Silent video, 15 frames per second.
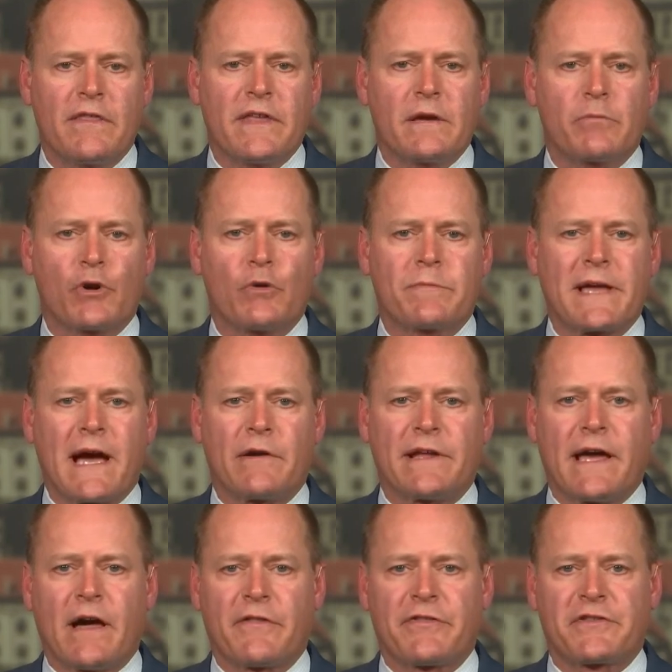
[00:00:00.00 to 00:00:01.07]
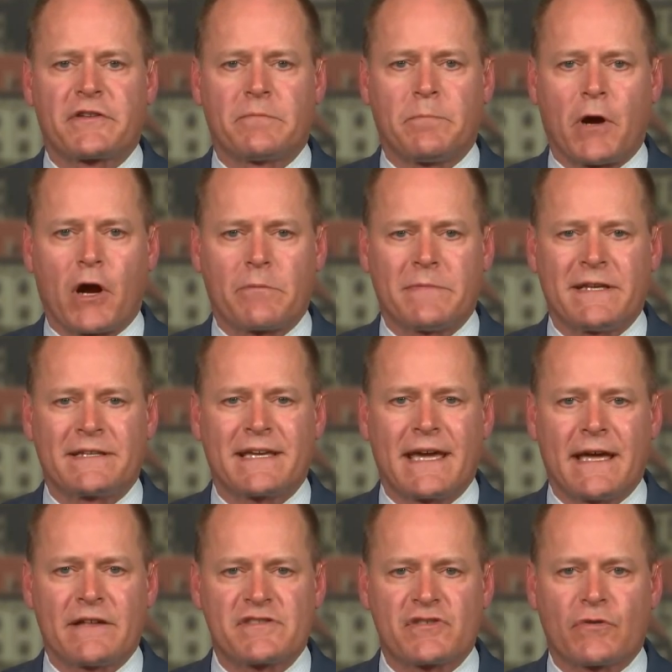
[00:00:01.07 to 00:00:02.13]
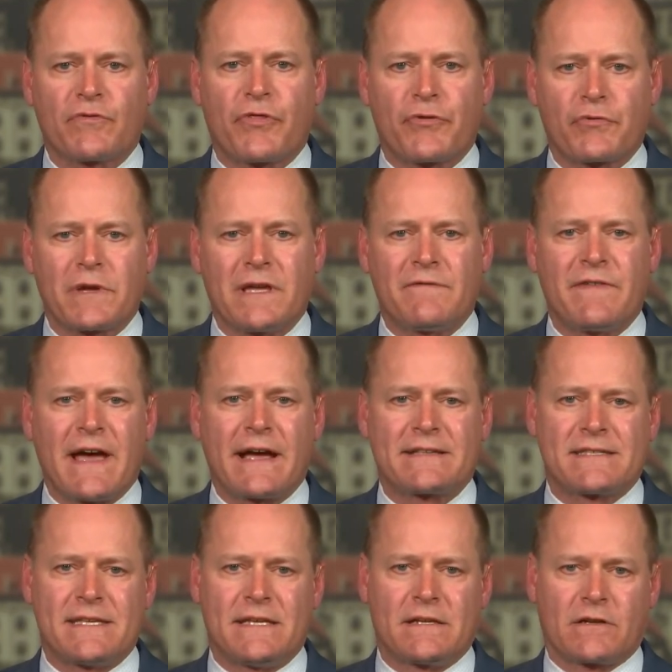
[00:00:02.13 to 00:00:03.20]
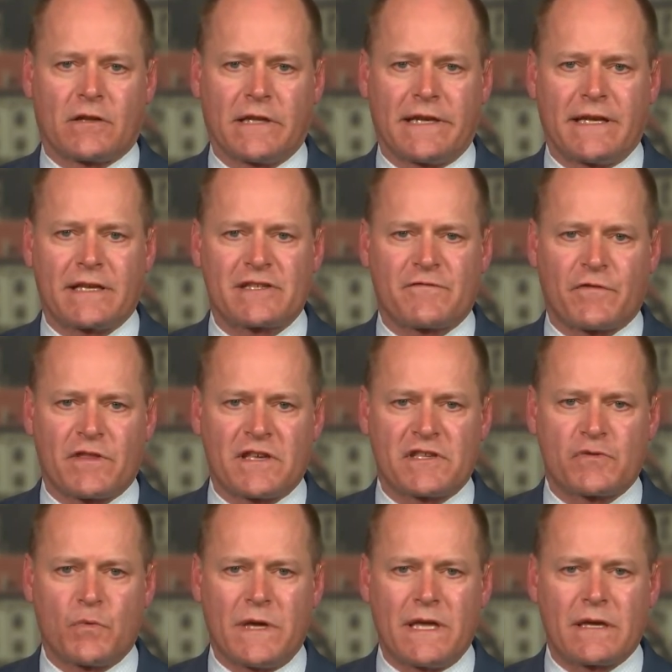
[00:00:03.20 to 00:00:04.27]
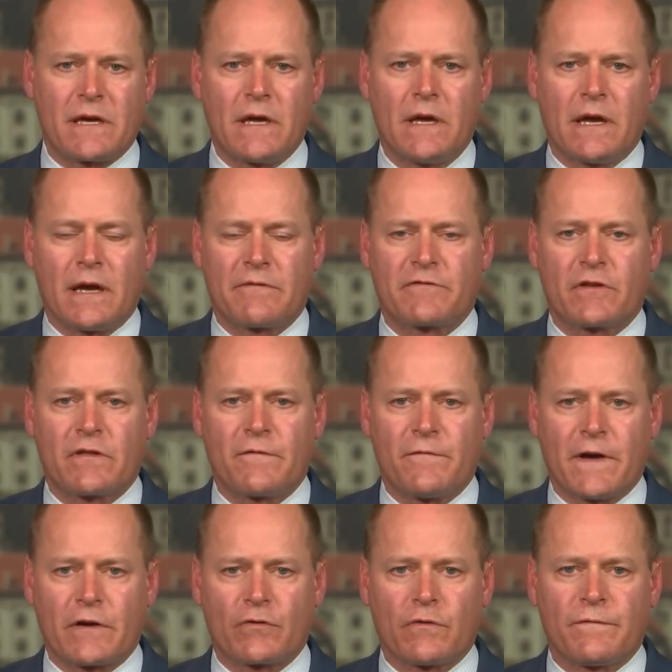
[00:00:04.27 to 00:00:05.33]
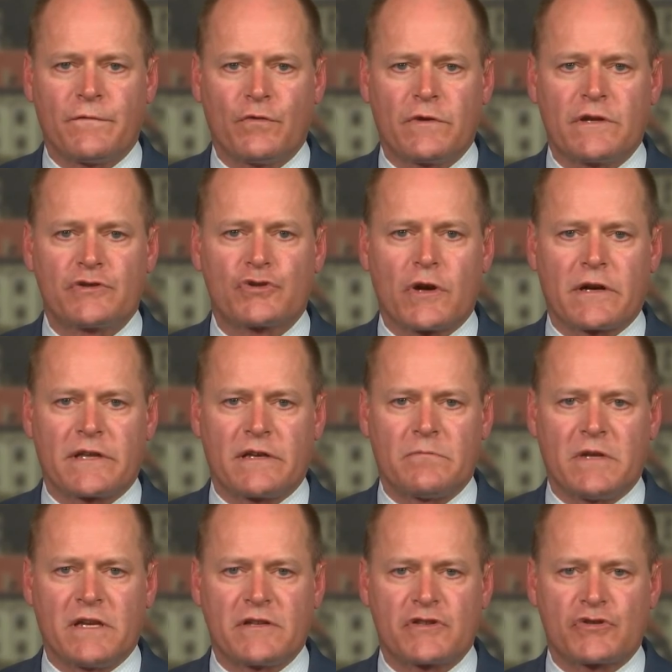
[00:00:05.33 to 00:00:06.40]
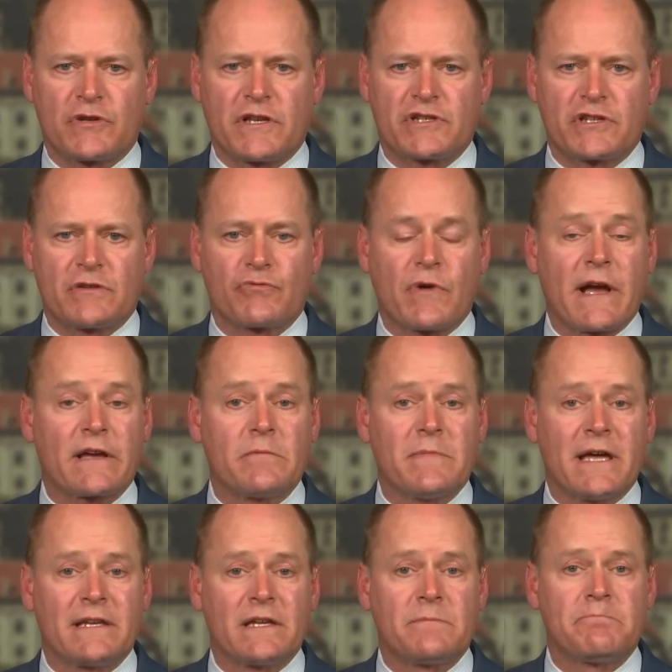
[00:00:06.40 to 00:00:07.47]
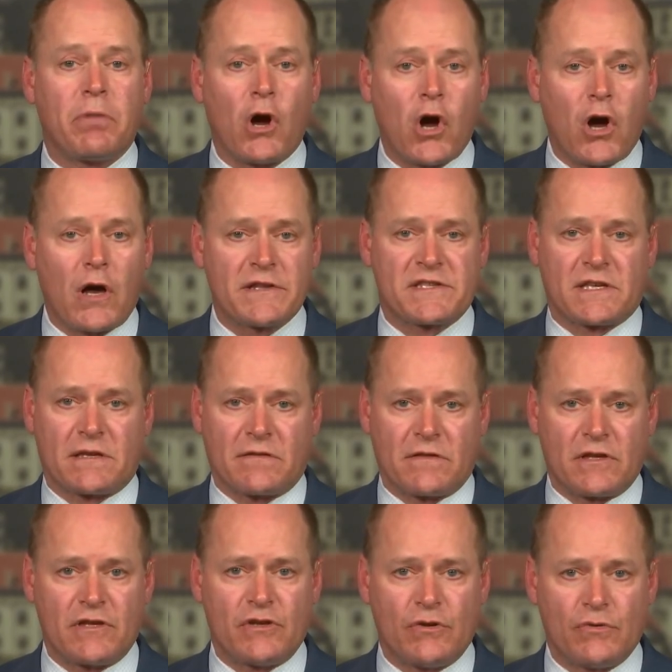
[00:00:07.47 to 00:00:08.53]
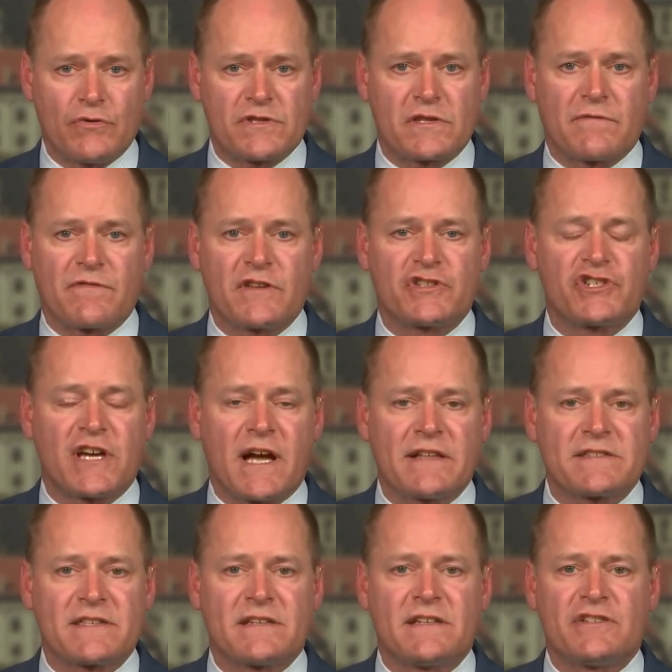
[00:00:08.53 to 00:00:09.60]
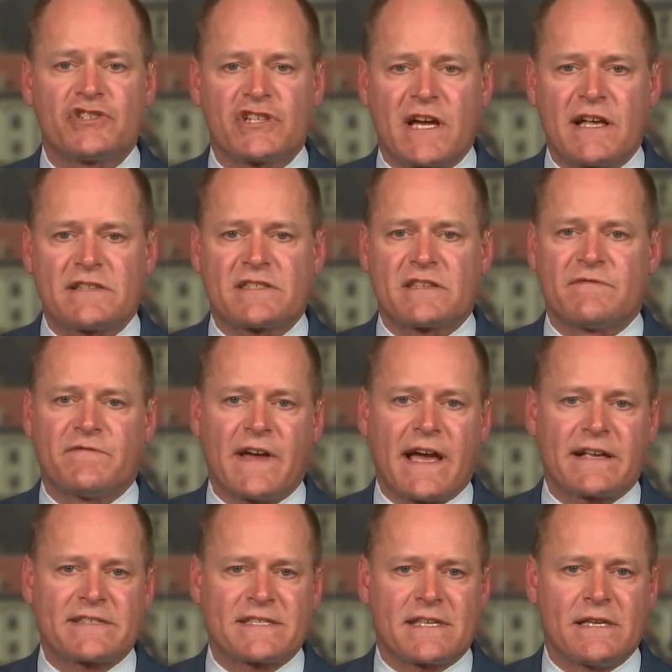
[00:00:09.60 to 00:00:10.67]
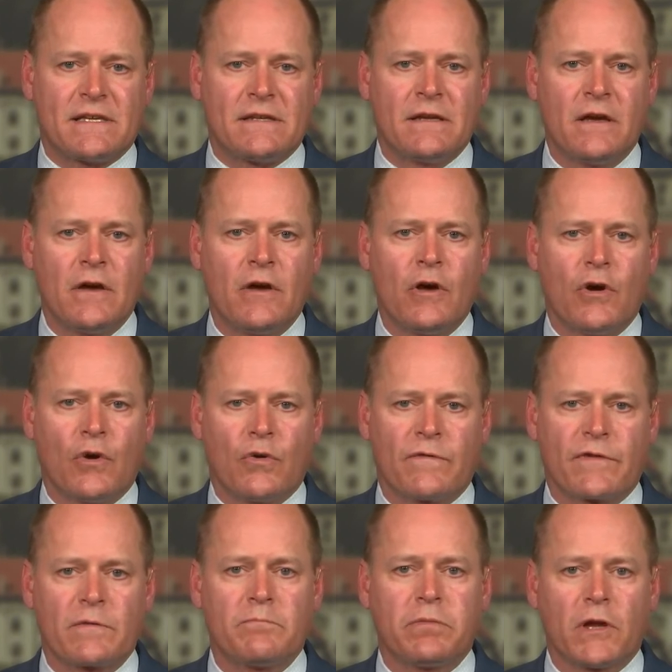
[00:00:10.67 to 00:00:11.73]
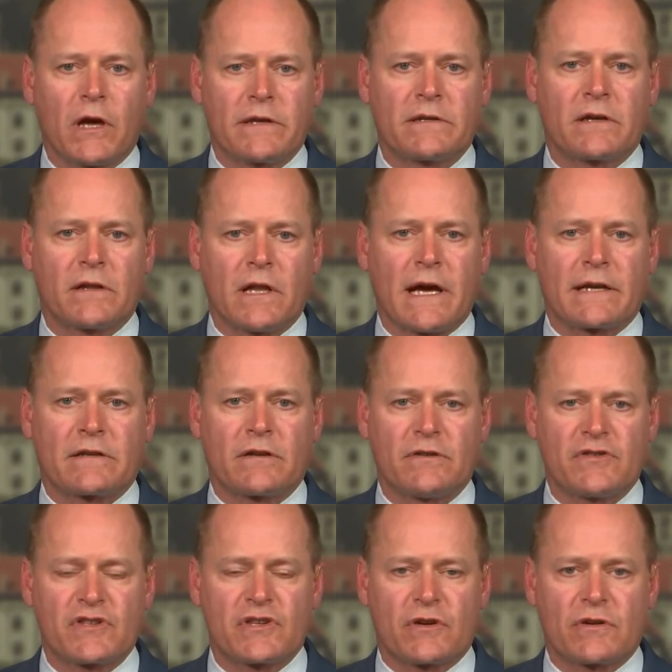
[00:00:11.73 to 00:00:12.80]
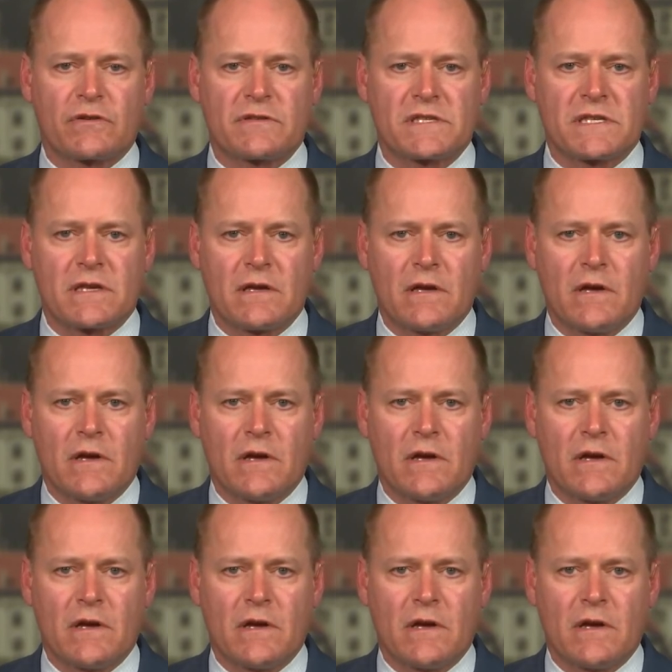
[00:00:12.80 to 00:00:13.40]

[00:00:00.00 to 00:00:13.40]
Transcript: The Broome County Health Department canceled three vaccine clinics for this week after the Federal Food and Drug Administration recommended pausing the use of the Johnson & Johnson vaccine over blood clot concerns.